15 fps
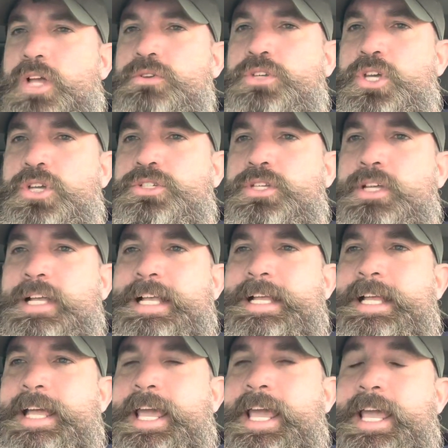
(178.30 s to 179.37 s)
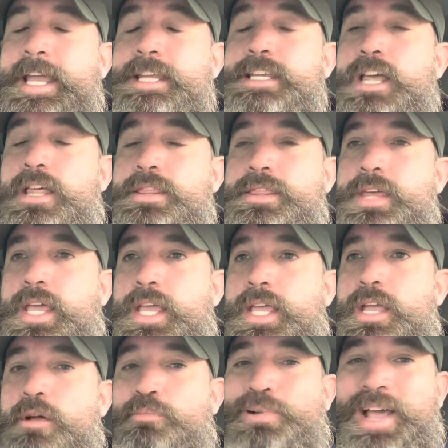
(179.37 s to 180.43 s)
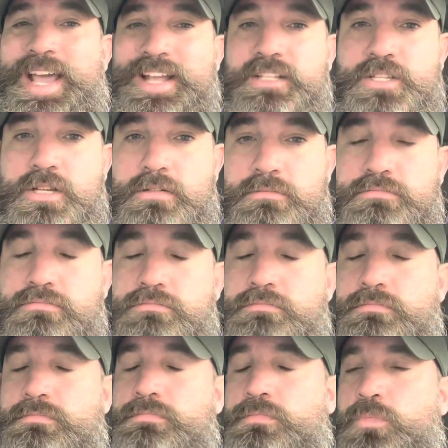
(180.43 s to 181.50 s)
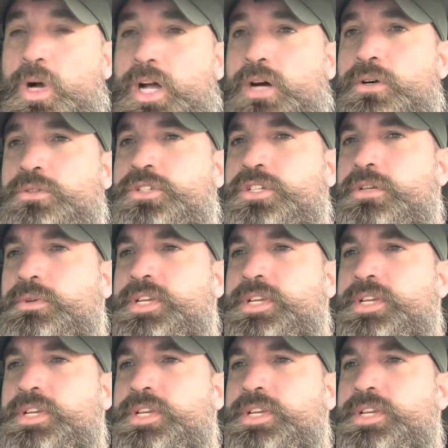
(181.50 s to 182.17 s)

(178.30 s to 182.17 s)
good in the pet world, shall we